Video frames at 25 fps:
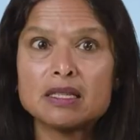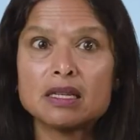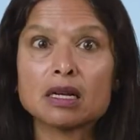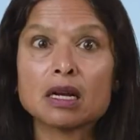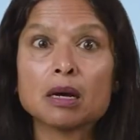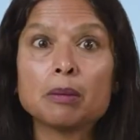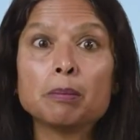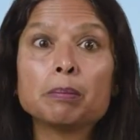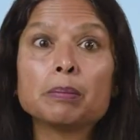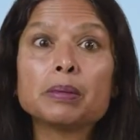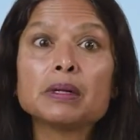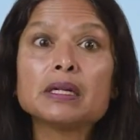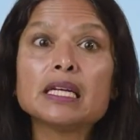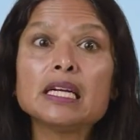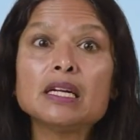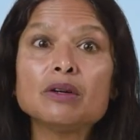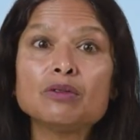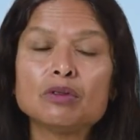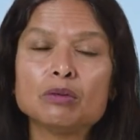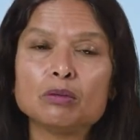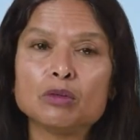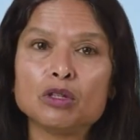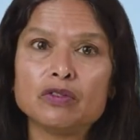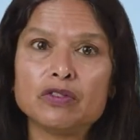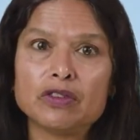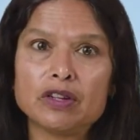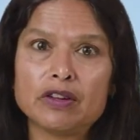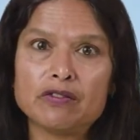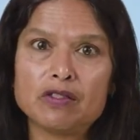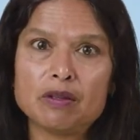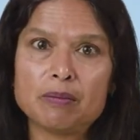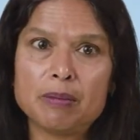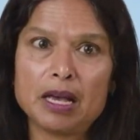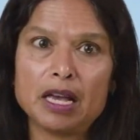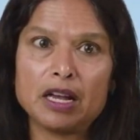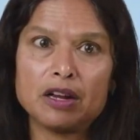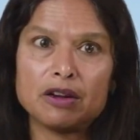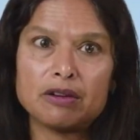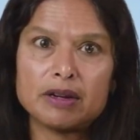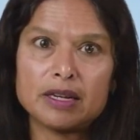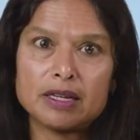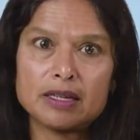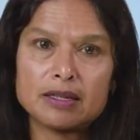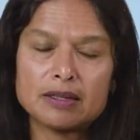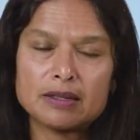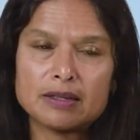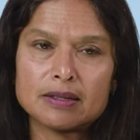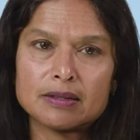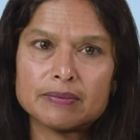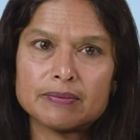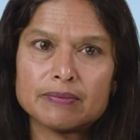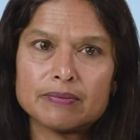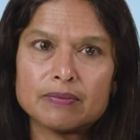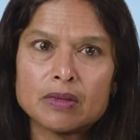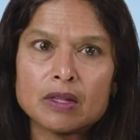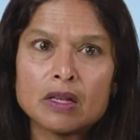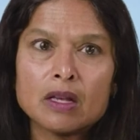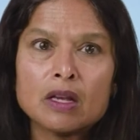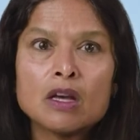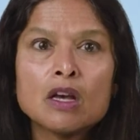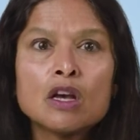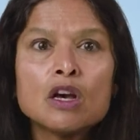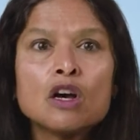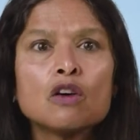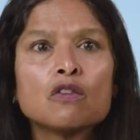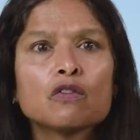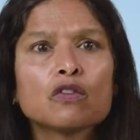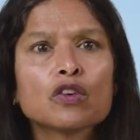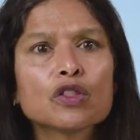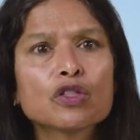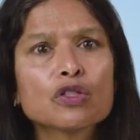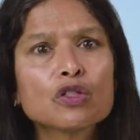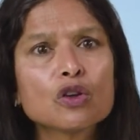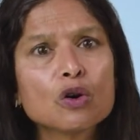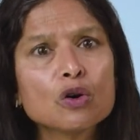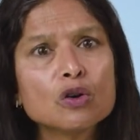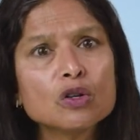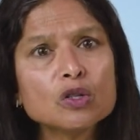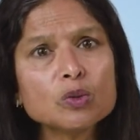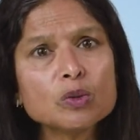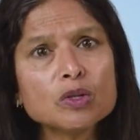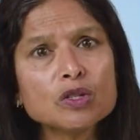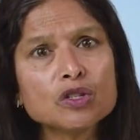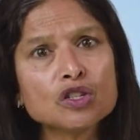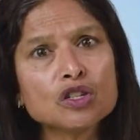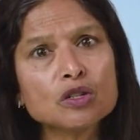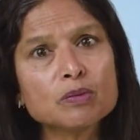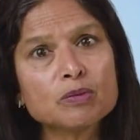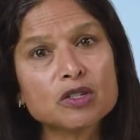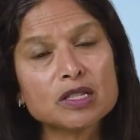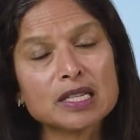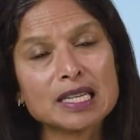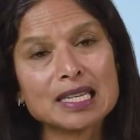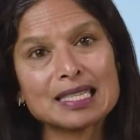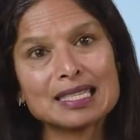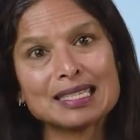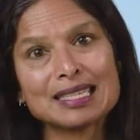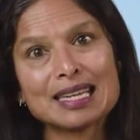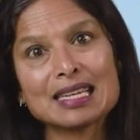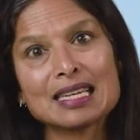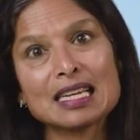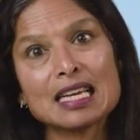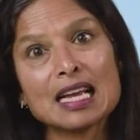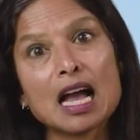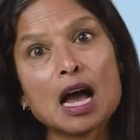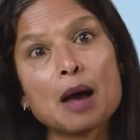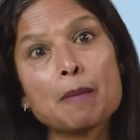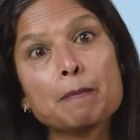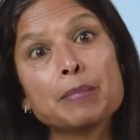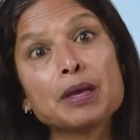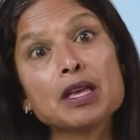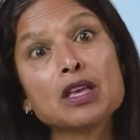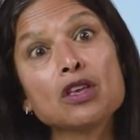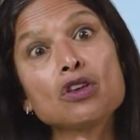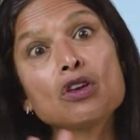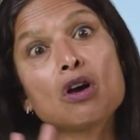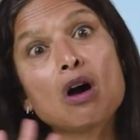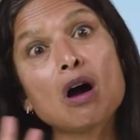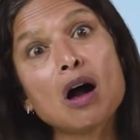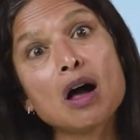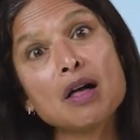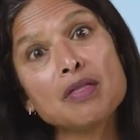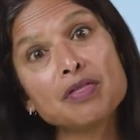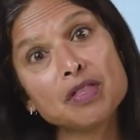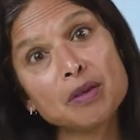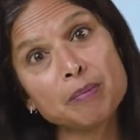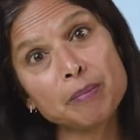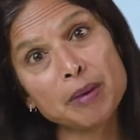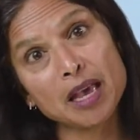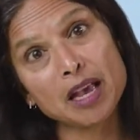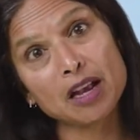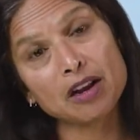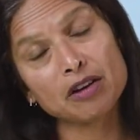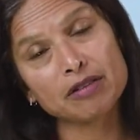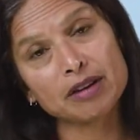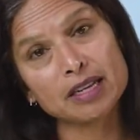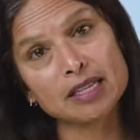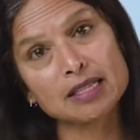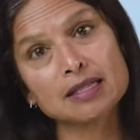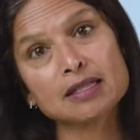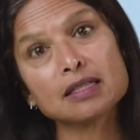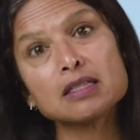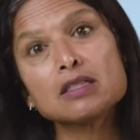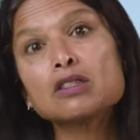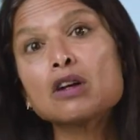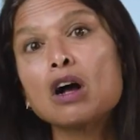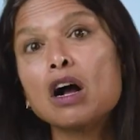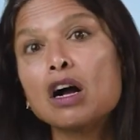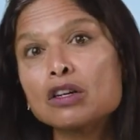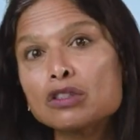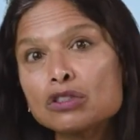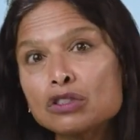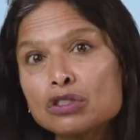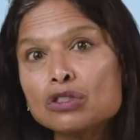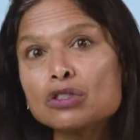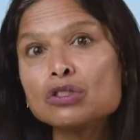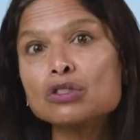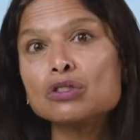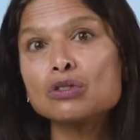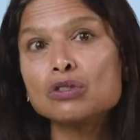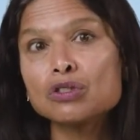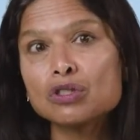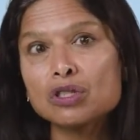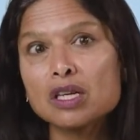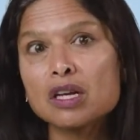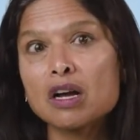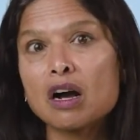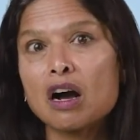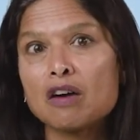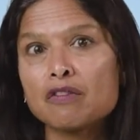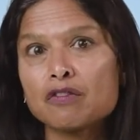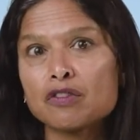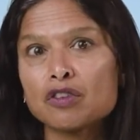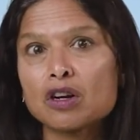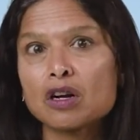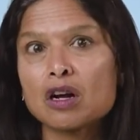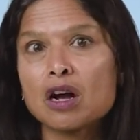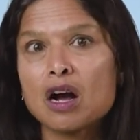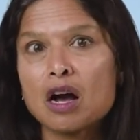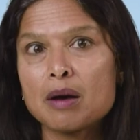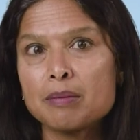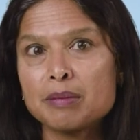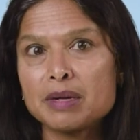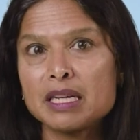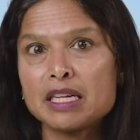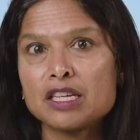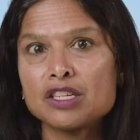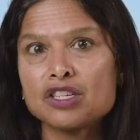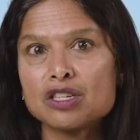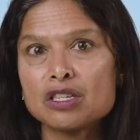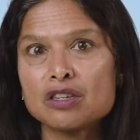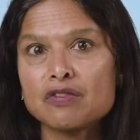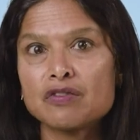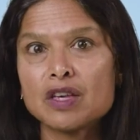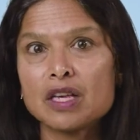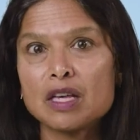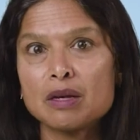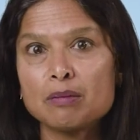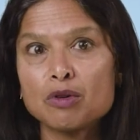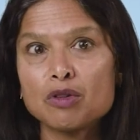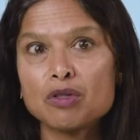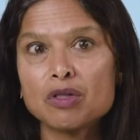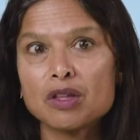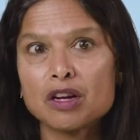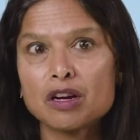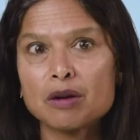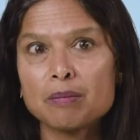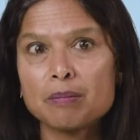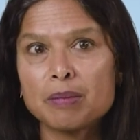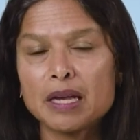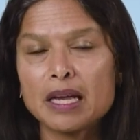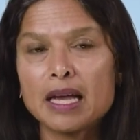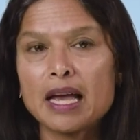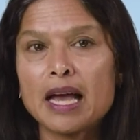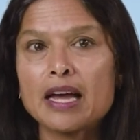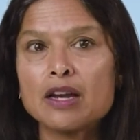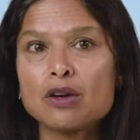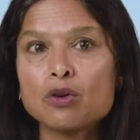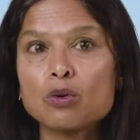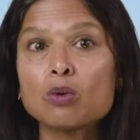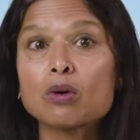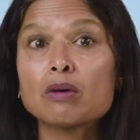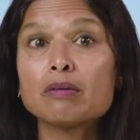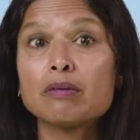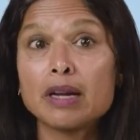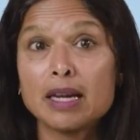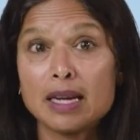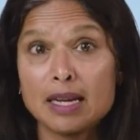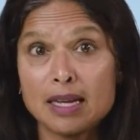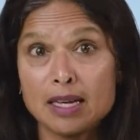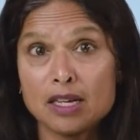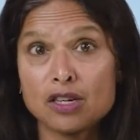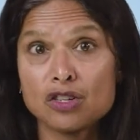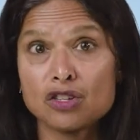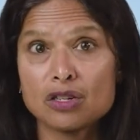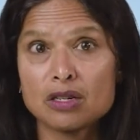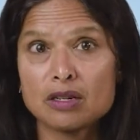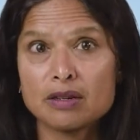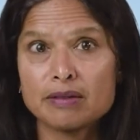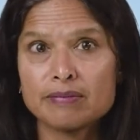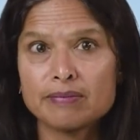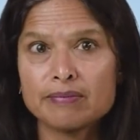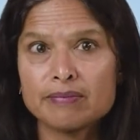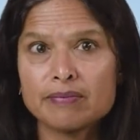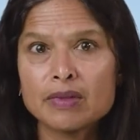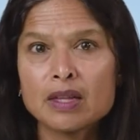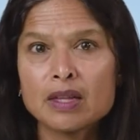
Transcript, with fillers: is a complete removal of the pancreas. For those with tumors extending beyond the pancreas, doctors usually offer a combination of chemotherapy and or radiation.